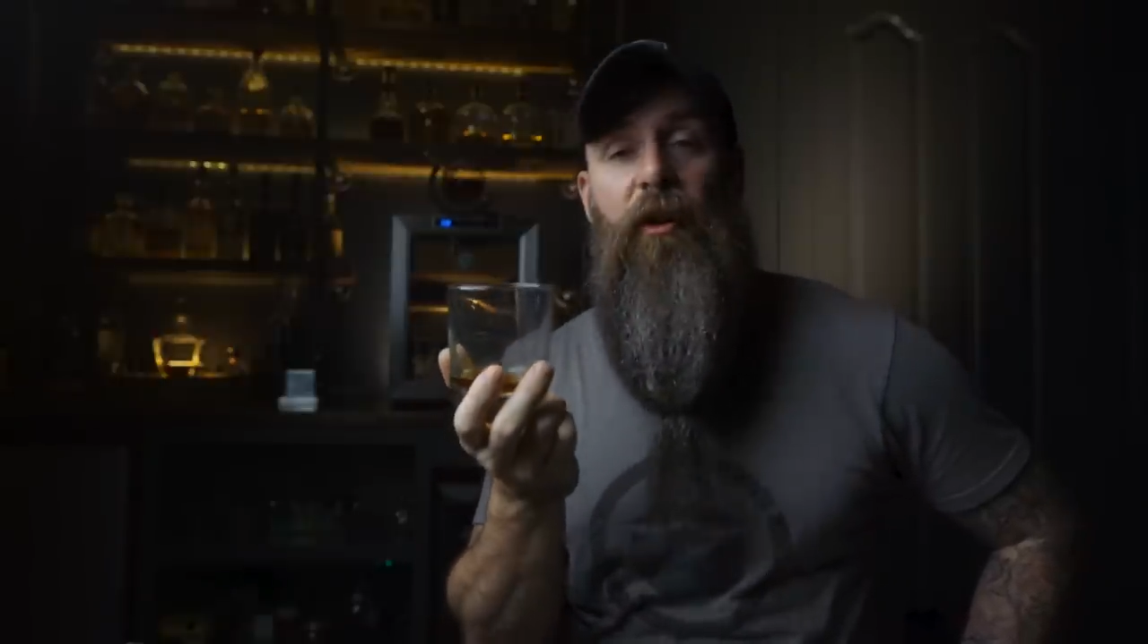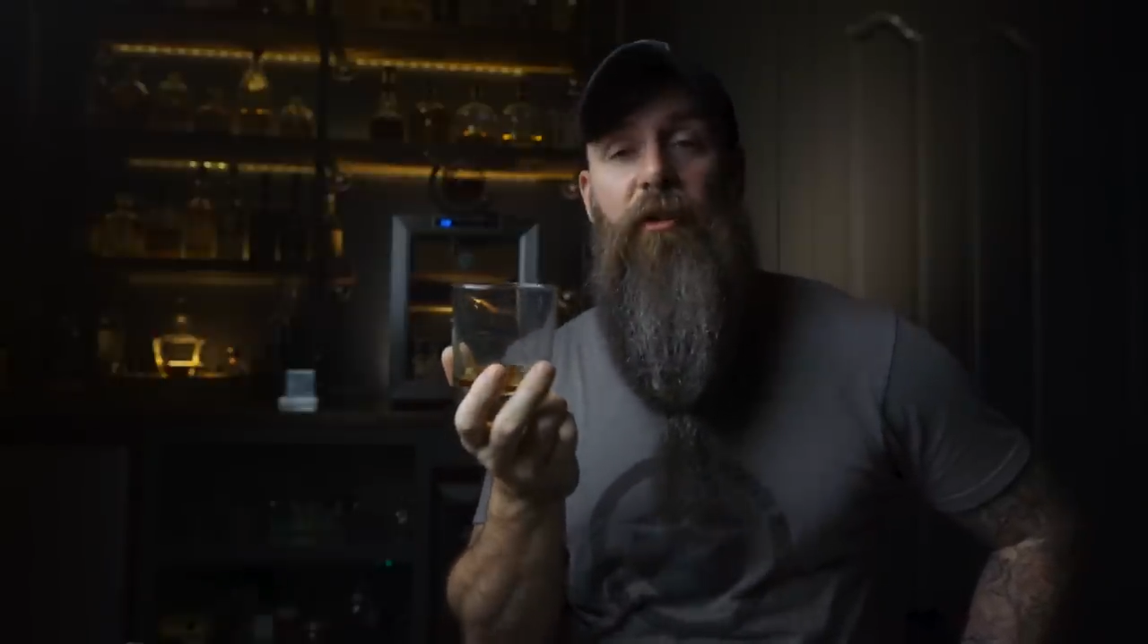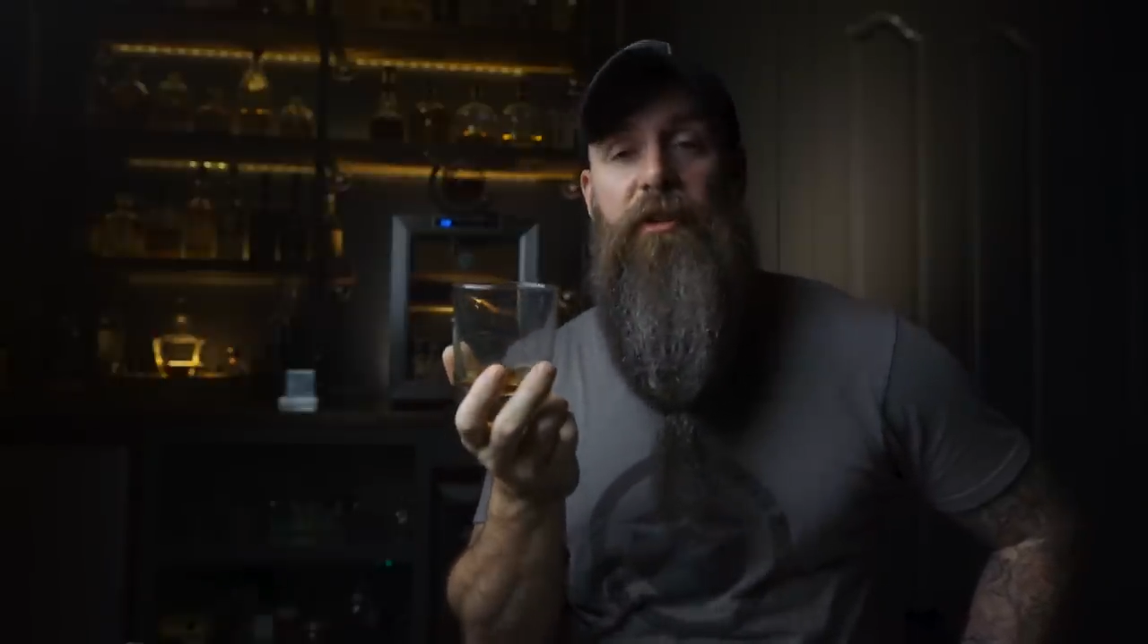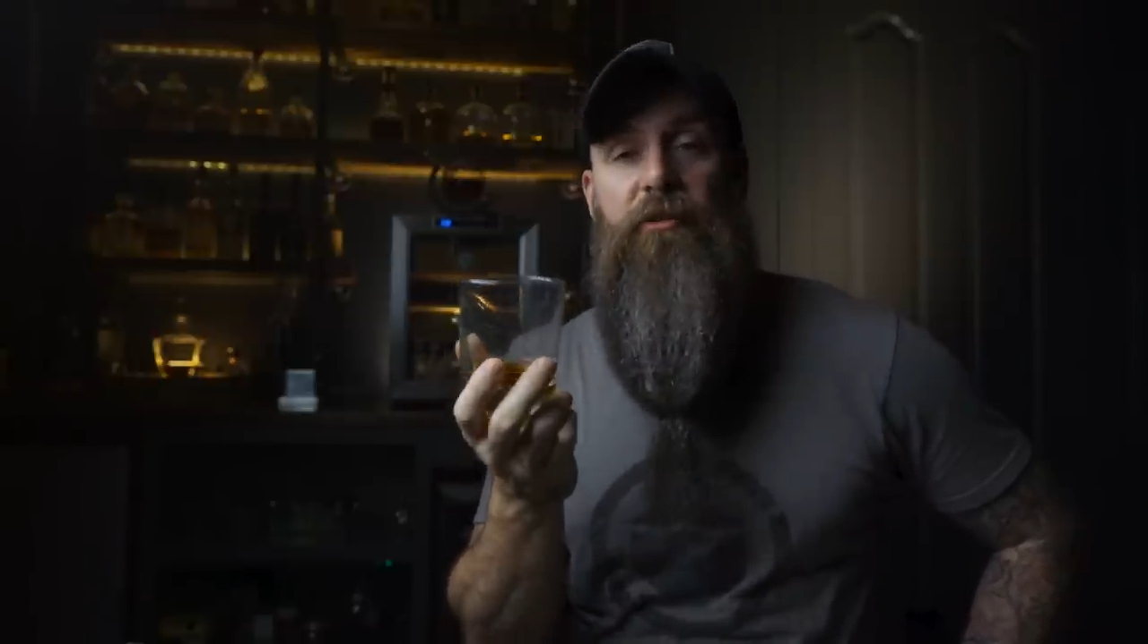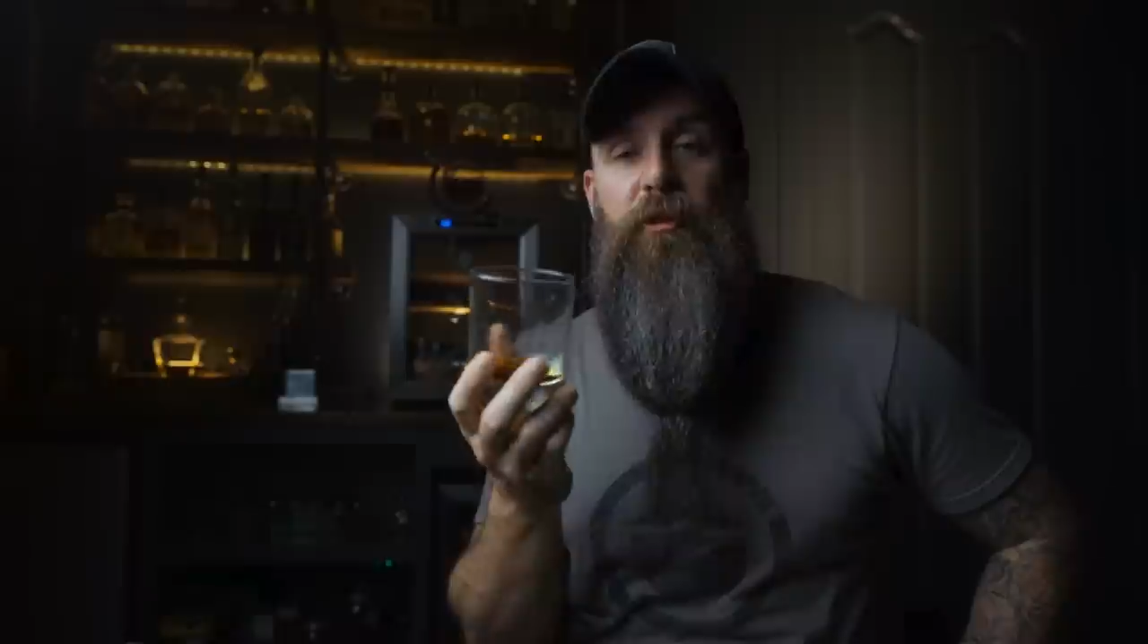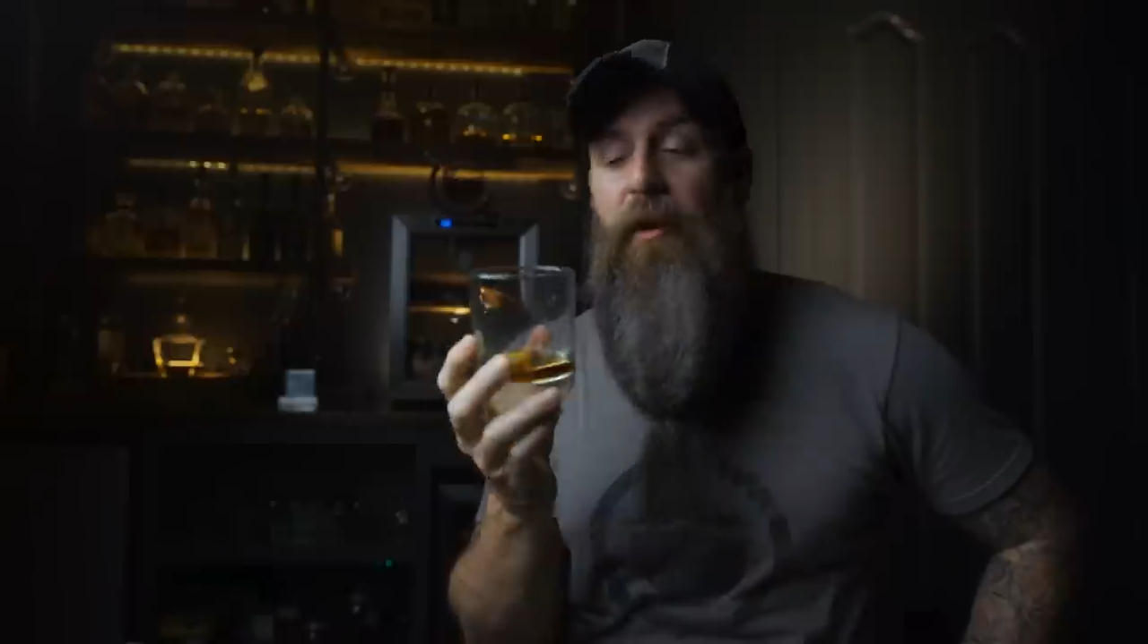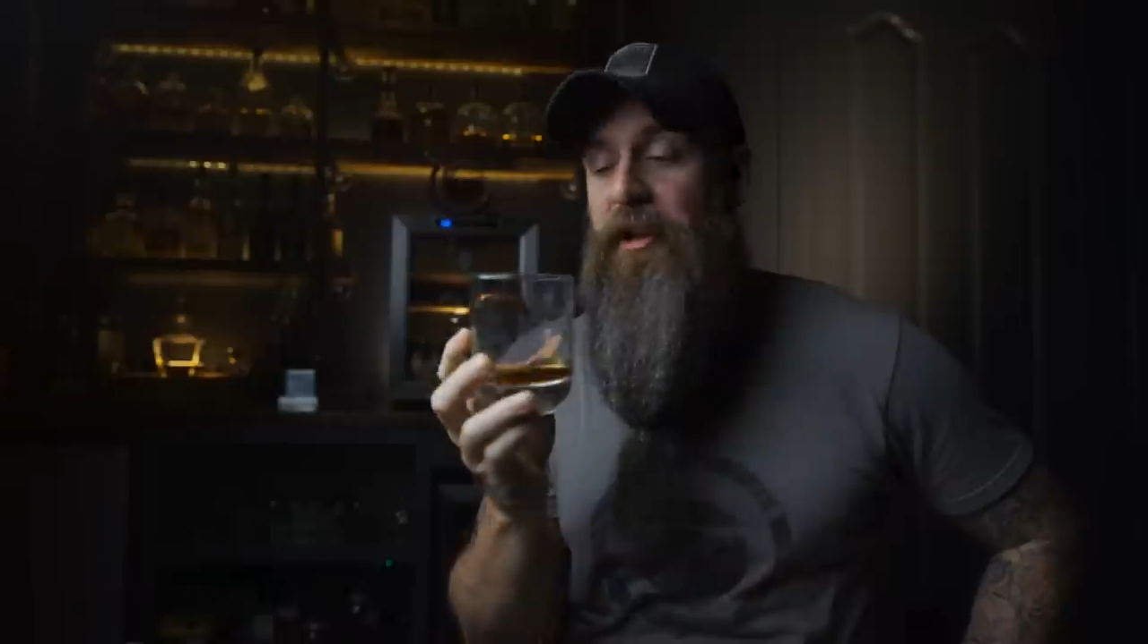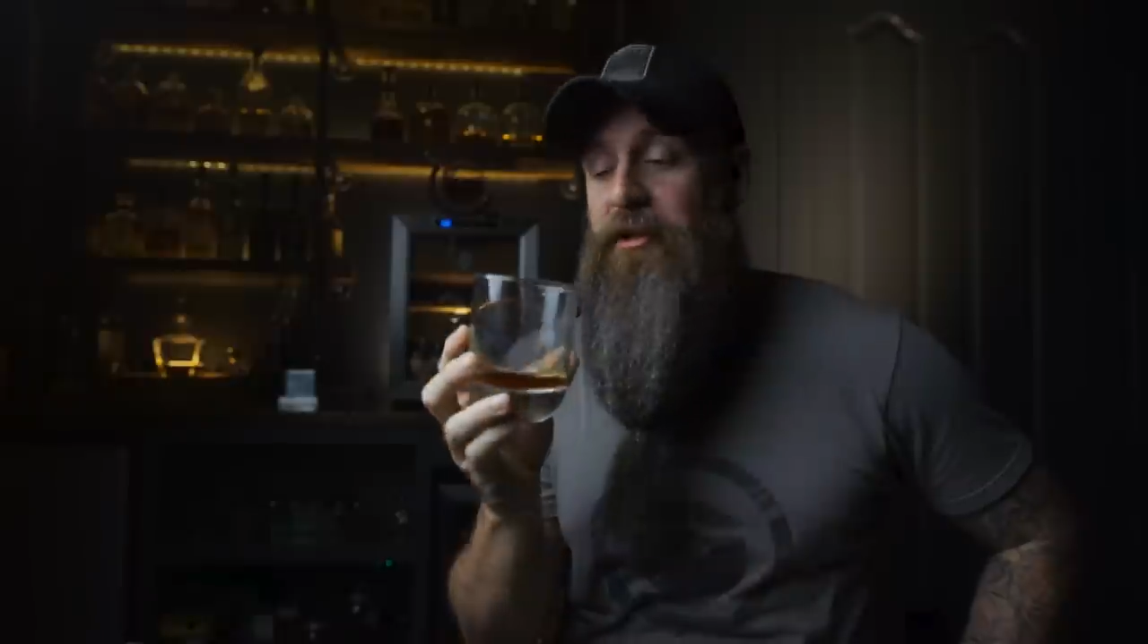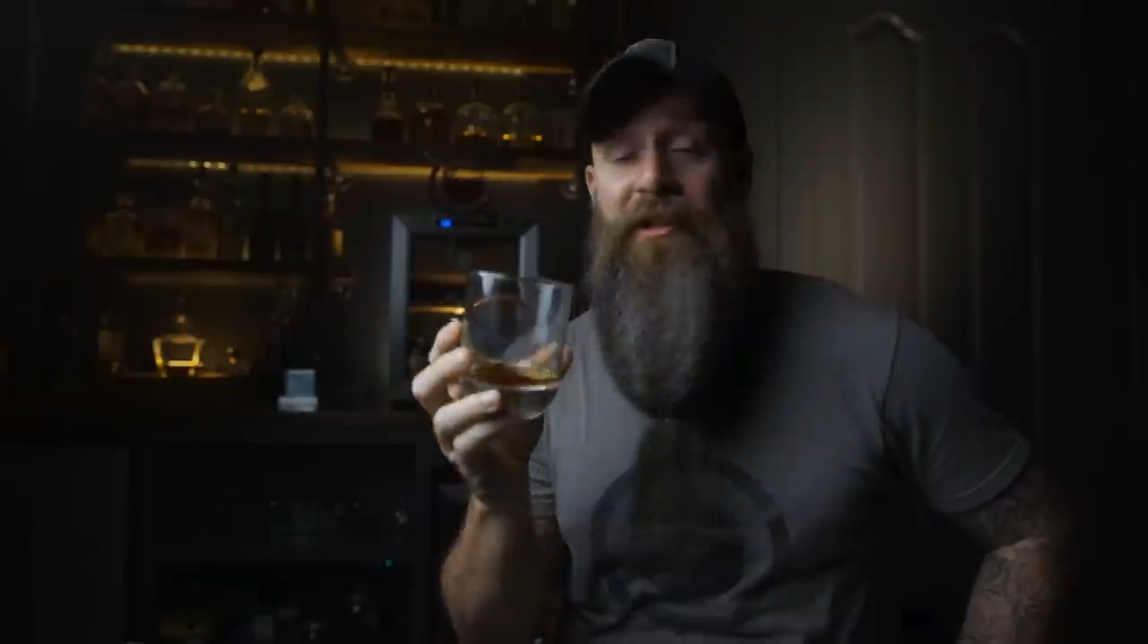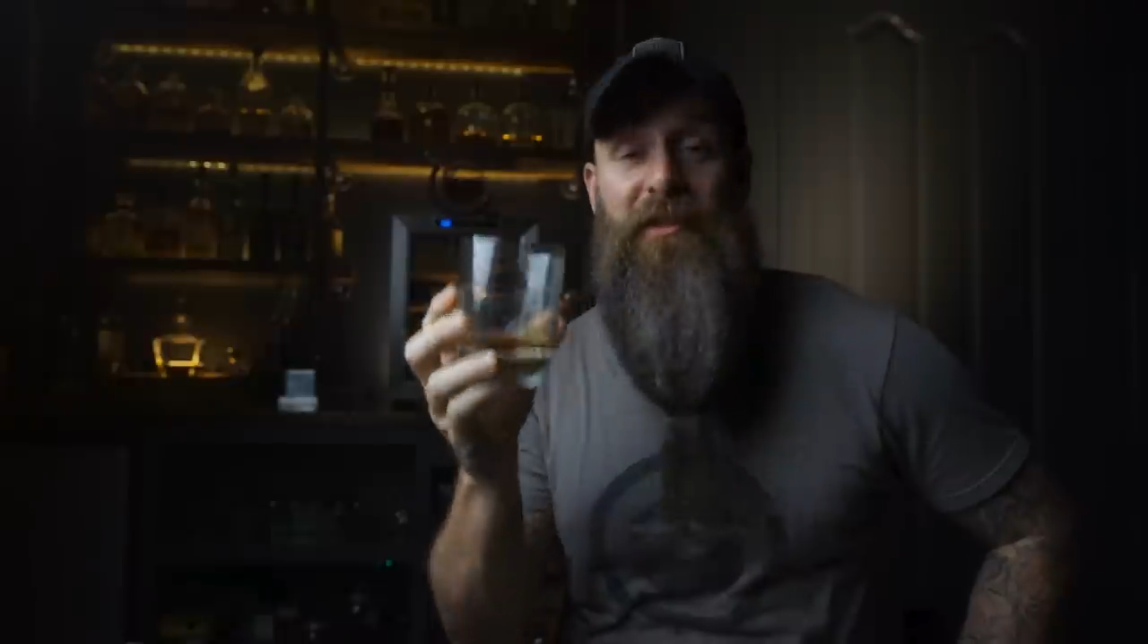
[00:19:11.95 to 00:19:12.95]
fault it too
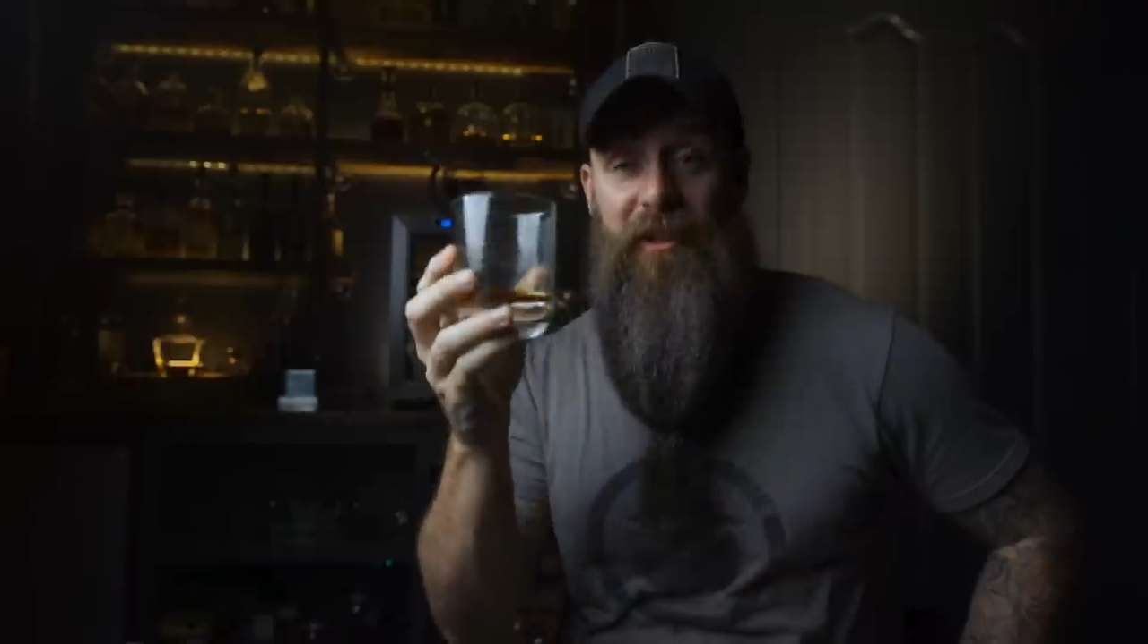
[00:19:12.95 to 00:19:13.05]
much?